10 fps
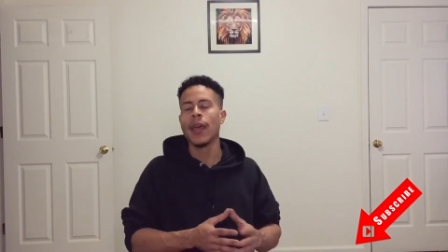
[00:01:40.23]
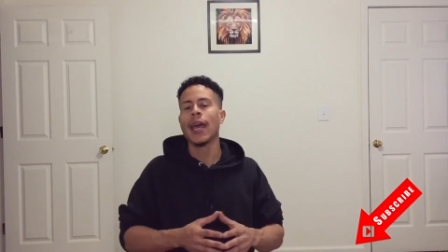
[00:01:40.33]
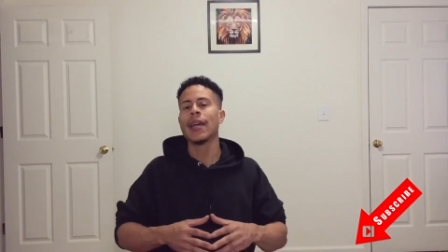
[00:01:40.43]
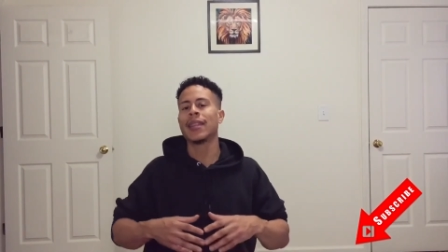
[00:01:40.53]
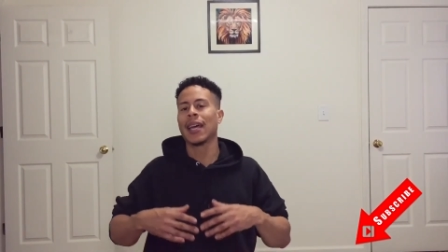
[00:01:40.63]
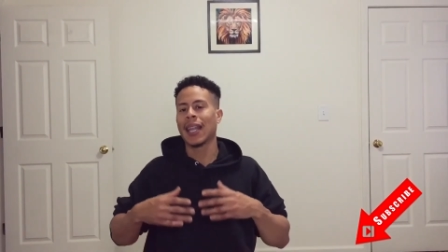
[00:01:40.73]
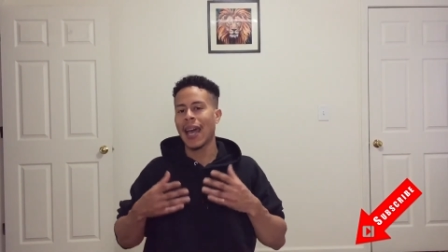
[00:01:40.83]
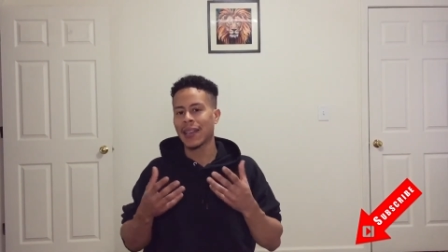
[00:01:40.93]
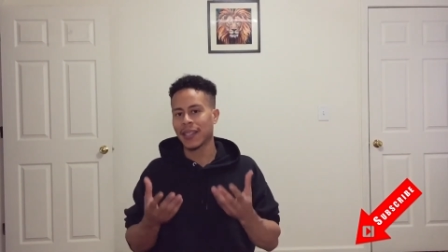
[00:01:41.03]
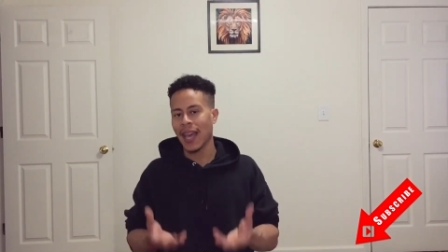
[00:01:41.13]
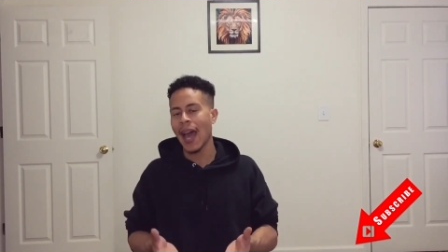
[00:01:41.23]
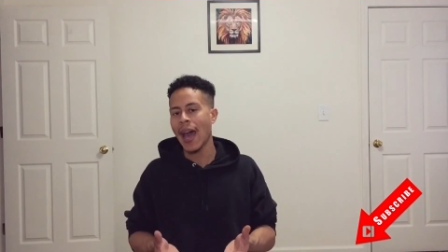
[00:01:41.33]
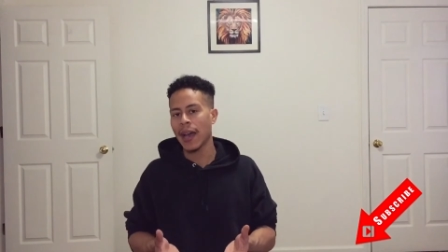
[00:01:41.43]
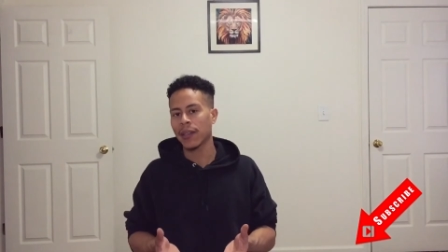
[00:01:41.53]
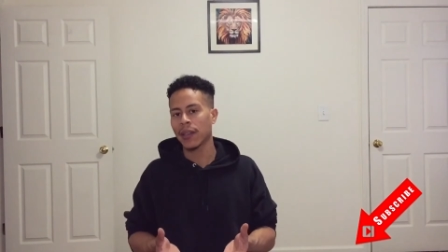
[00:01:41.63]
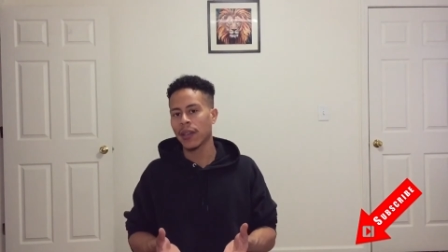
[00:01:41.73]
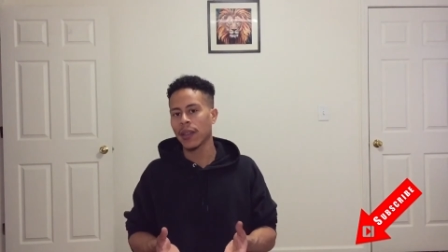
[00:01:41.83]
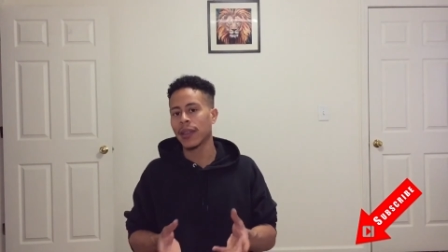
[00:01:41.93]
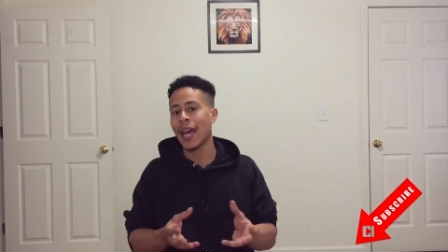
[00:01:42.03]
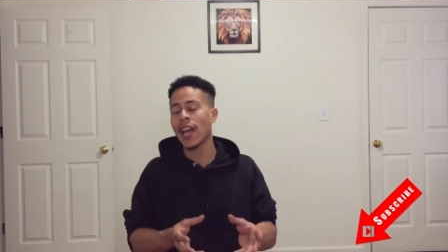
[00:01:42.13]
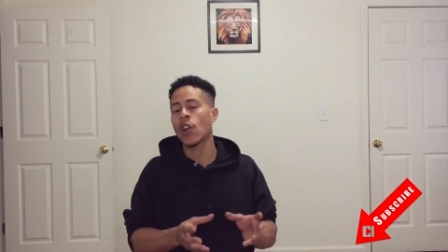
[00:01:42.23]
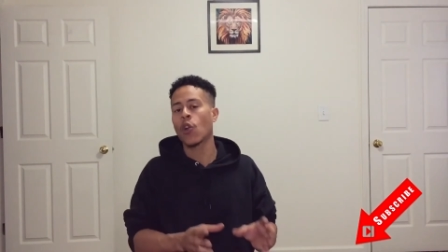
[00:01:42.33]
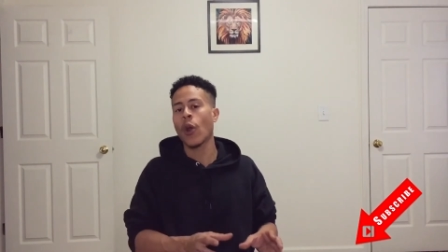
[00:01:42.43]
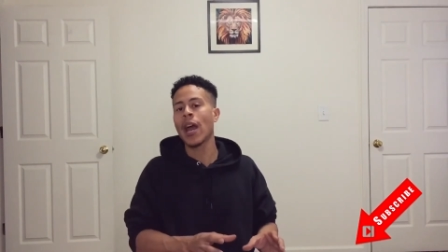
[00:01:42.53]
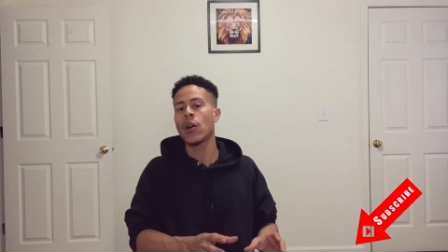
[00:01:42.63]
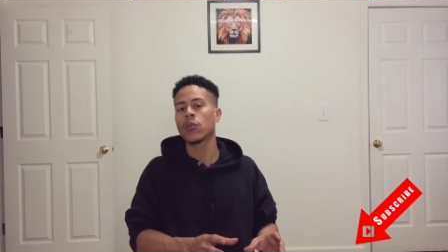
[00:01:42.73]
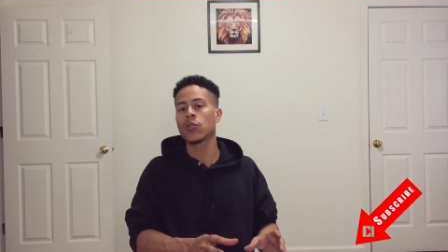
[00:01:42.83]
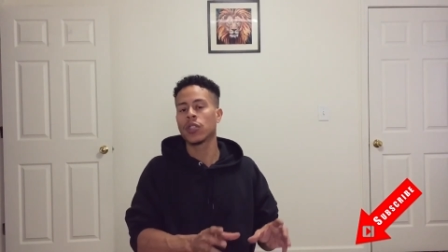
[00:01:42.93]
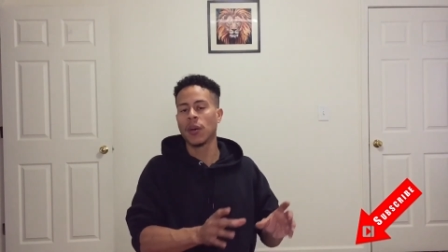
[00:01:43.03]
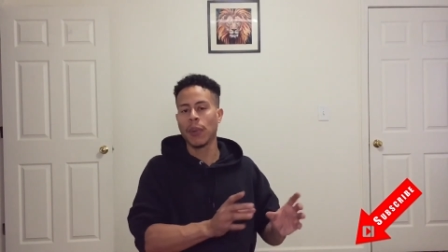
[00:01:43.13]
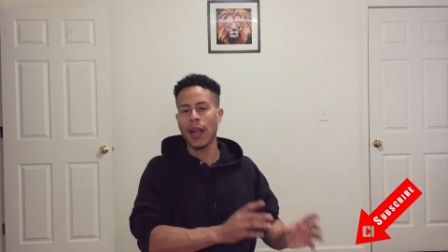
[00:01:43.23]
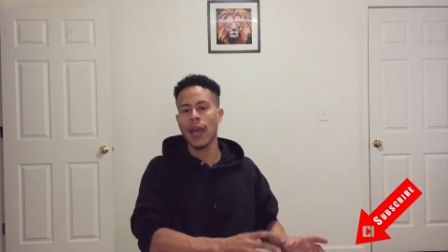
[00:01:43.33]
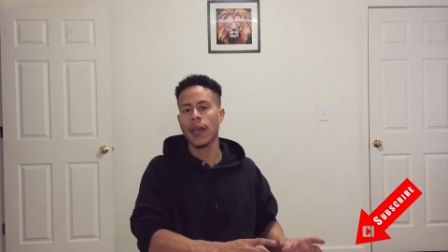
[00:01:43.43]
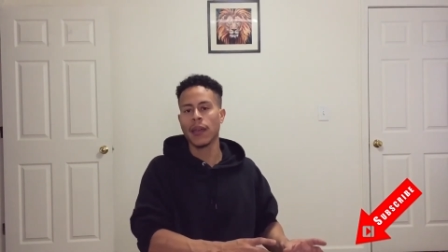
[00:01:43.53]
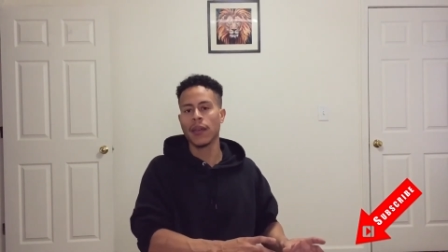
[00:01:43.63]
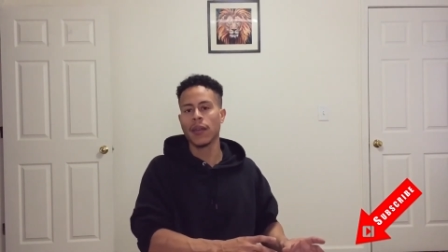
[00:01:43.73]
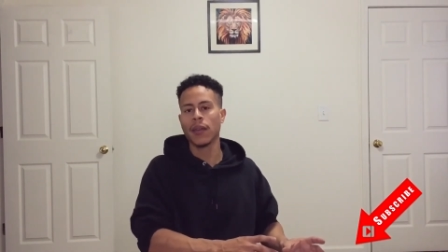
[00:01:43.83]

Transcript: And that last act that crowns the play,